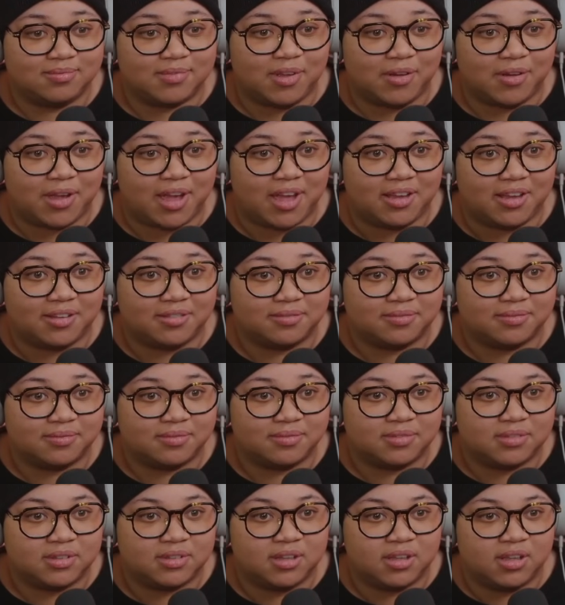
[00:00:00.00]
Okay.
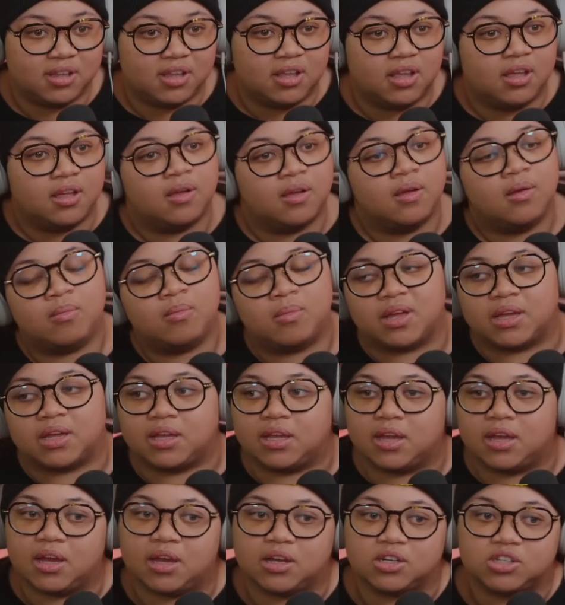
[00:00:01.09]
Oh my
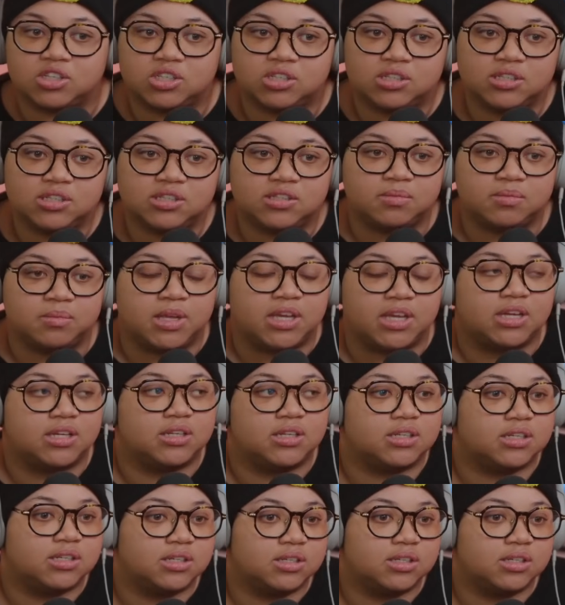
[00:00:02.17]
gosh, this man.